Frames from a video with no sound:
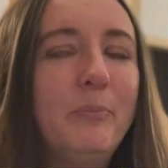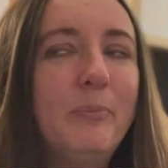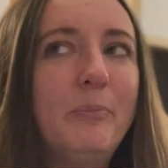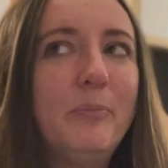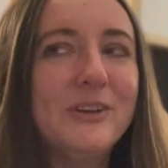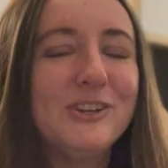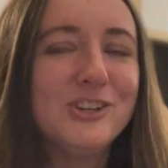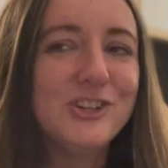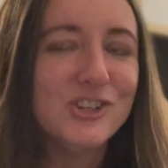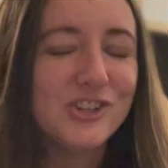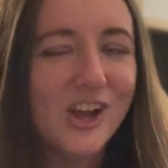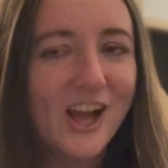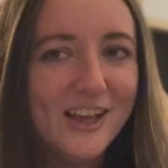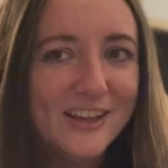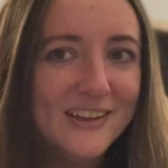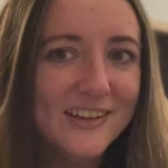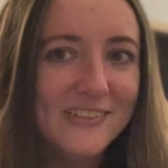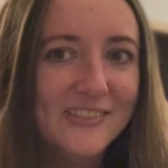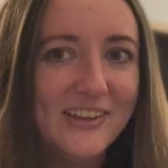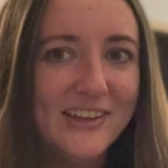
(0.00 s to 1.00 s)
But
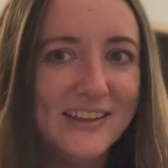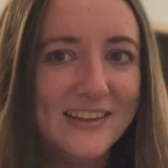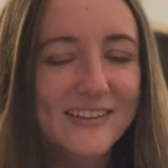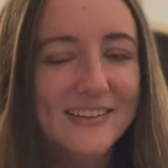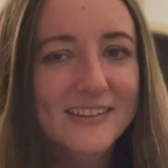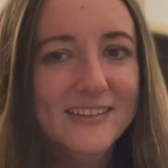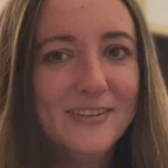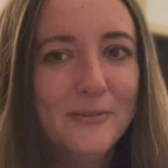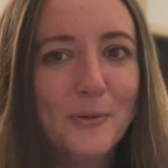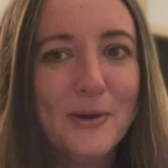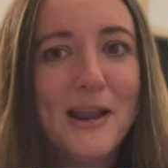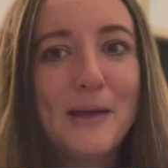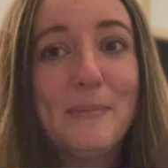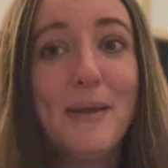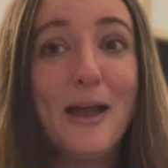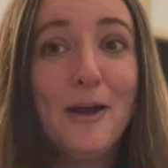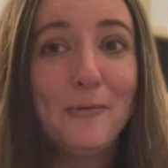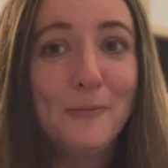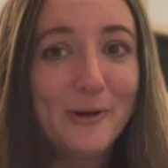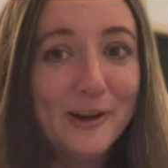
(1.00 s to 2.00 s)
shockingly, when I'm
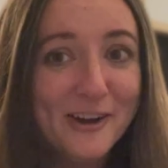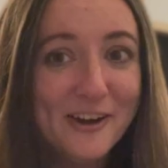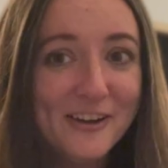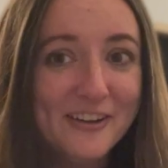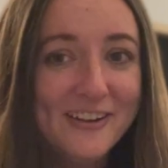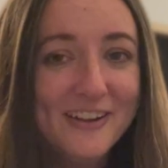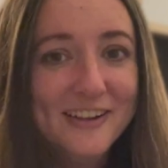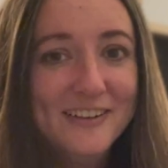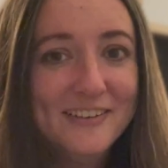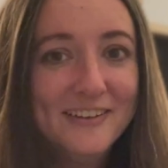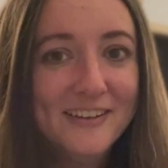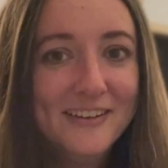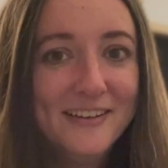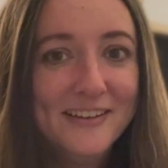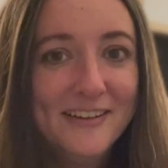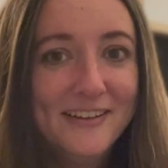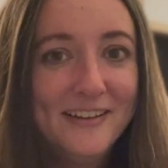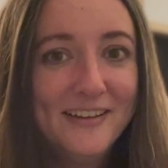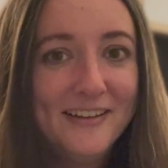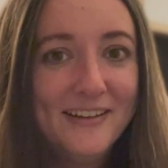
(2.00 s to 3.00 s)
at work,
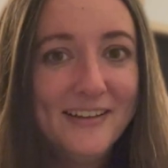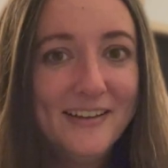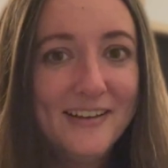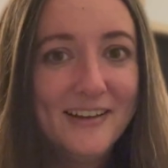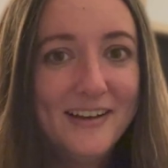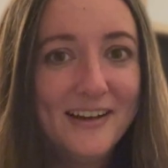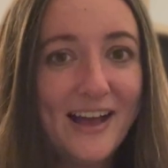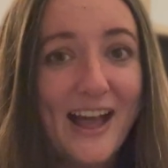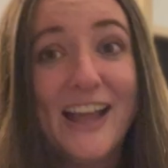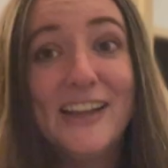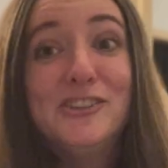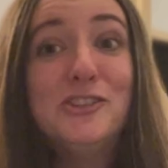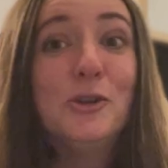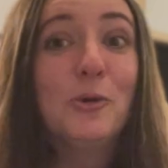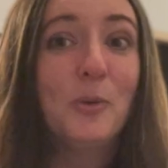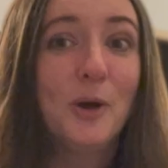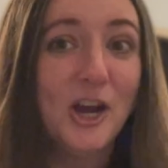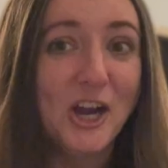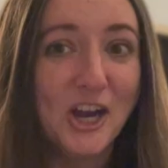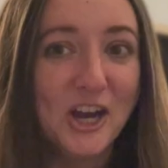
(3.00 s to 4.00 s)
I do
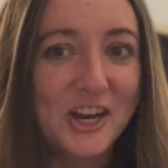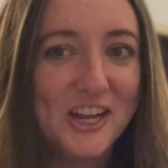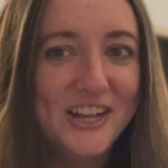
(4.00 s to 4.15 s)
work.